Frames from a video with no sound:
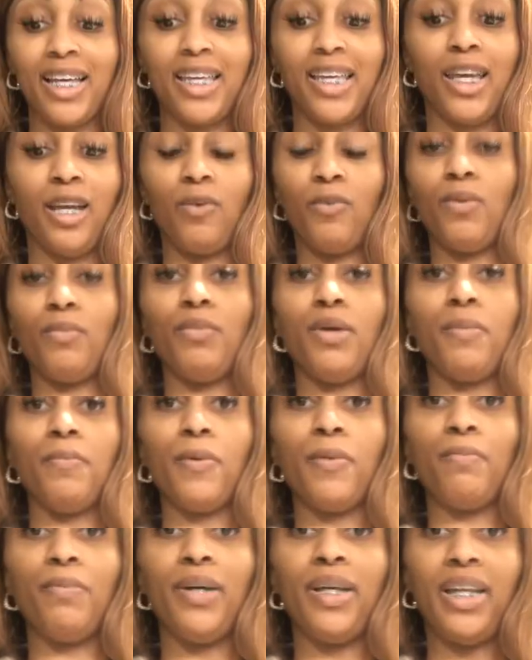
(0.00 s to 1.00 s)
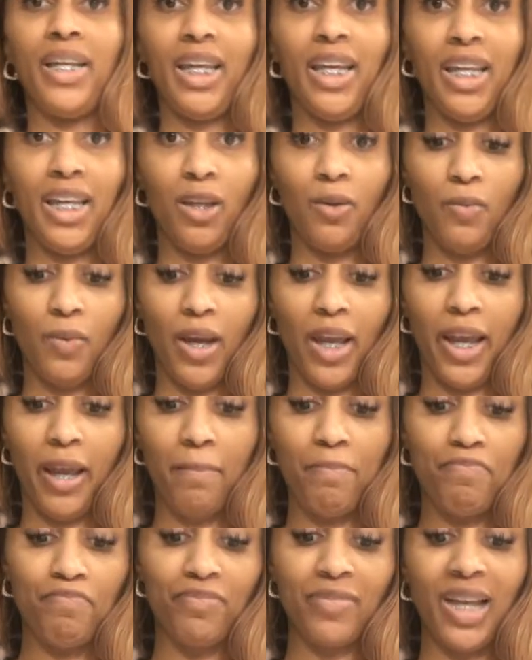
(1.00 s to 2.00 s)
can't remember, but
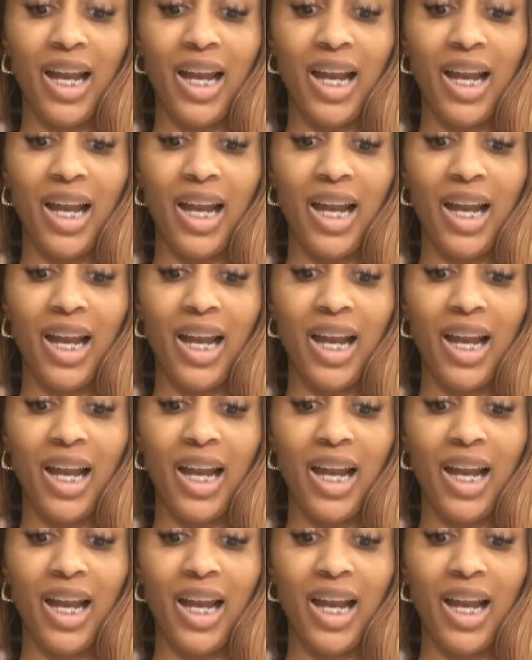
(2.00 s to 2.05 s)
anyway,